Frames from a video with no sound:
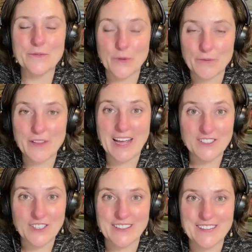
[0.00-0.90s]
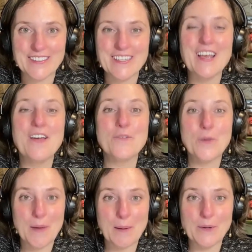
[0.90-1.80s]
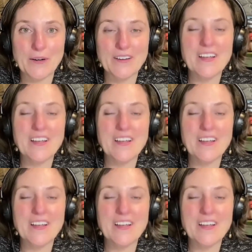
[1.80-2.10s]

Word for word: Reflections. Remember,